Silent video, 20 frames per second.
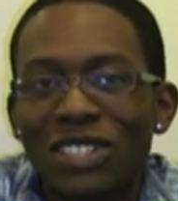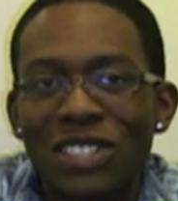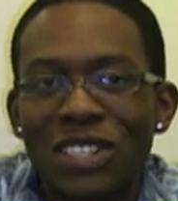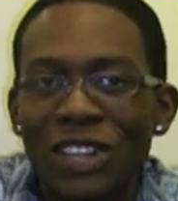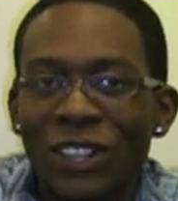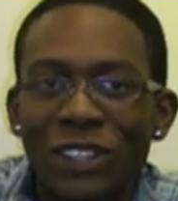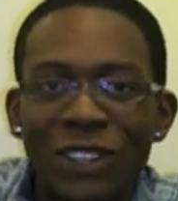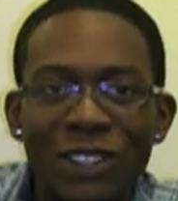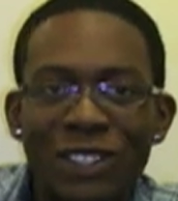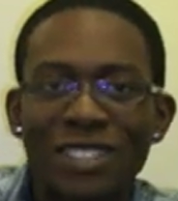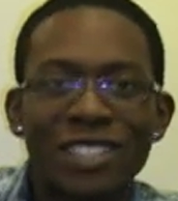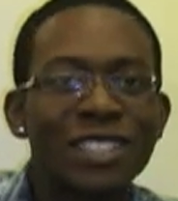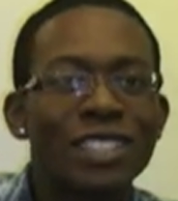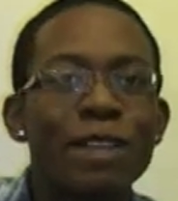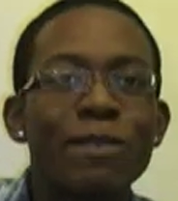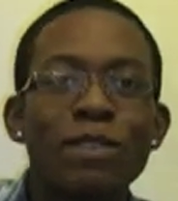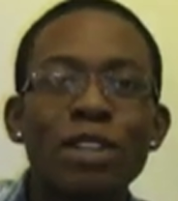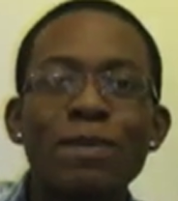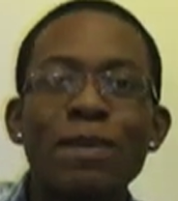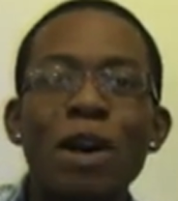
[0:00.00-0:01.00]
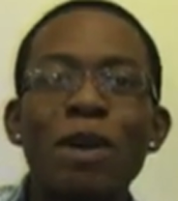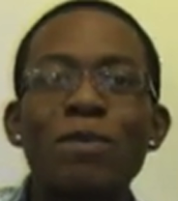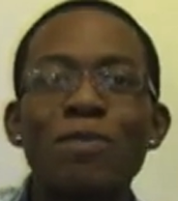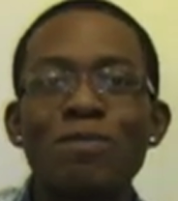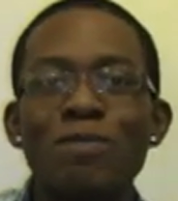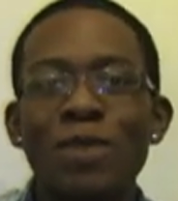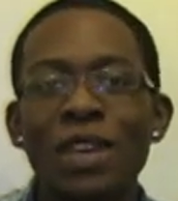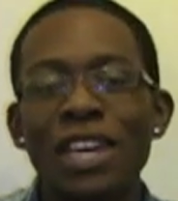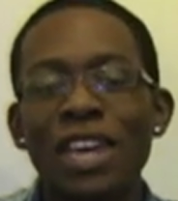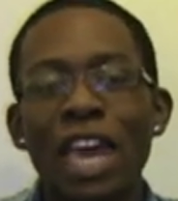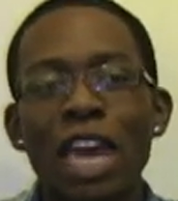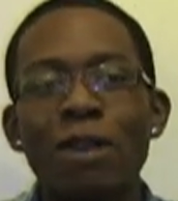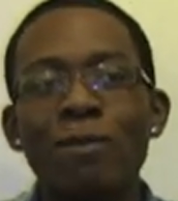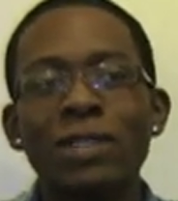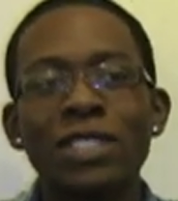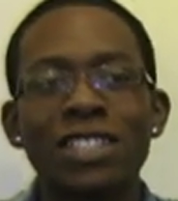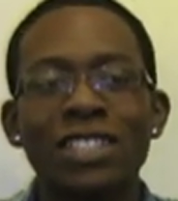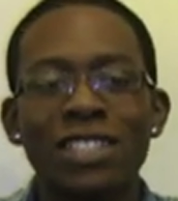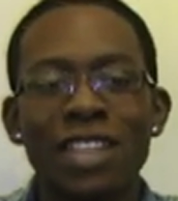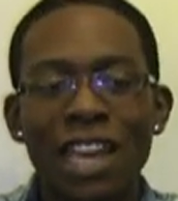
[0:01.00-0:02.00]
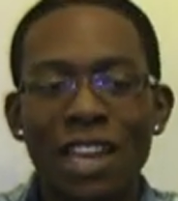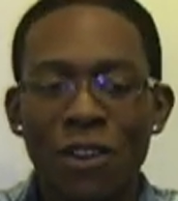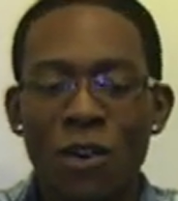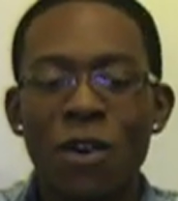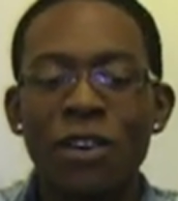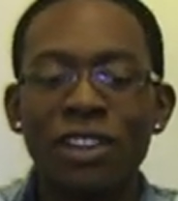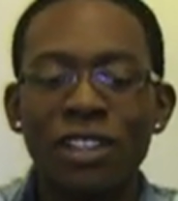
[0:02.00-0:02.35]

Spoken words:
don't know, it's something about being able to take on